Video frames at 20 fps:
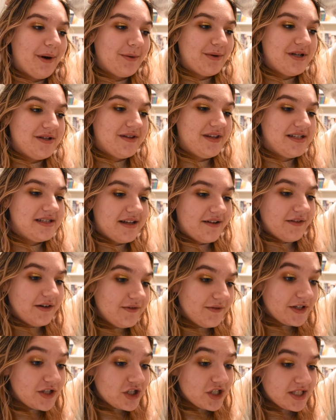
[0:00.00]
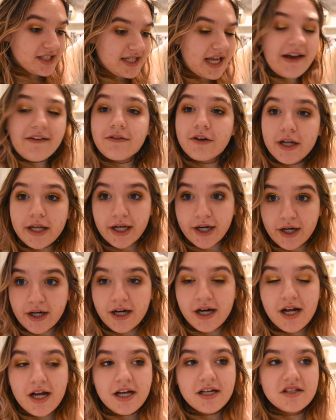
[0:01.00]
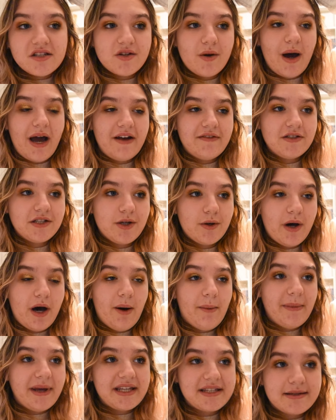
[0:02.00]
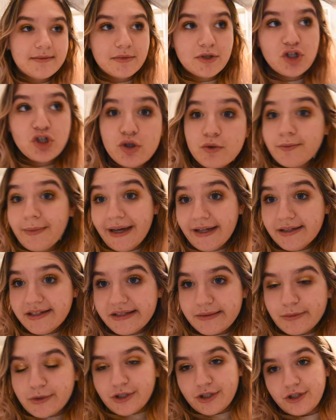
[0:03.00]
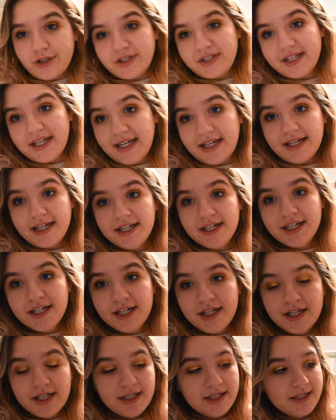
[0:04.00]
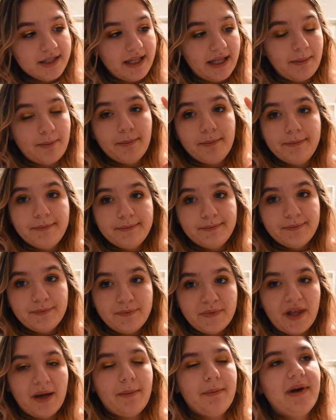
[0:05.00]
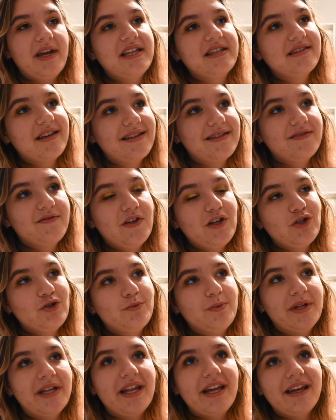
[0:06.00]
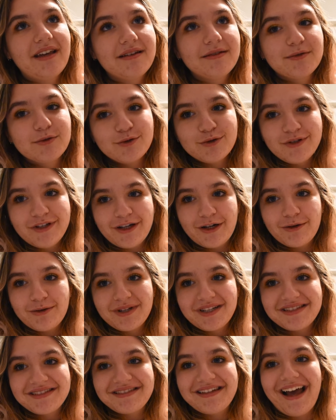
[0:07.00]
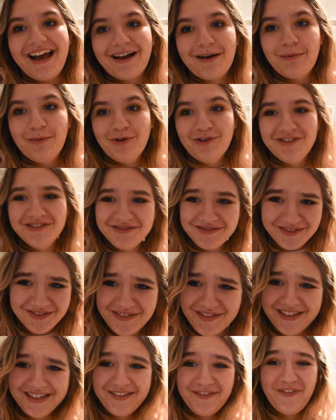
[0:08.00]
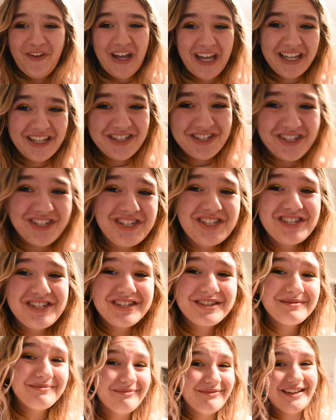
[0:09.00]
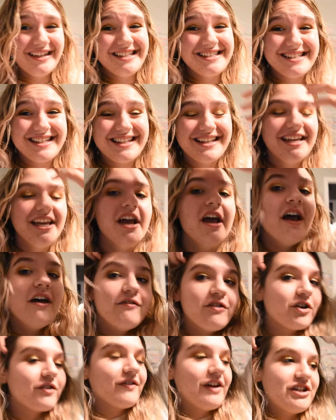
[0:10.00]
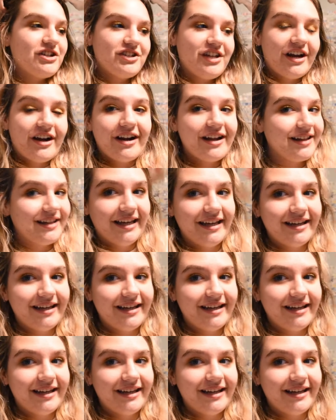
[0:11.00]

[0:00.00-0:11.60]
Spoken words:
But we do the seven fishes every year, so I have to go help make some schmeltz, which are just like not bite-sized fish, but like, you know, like snackable fish, basically. If you're a vegetarian,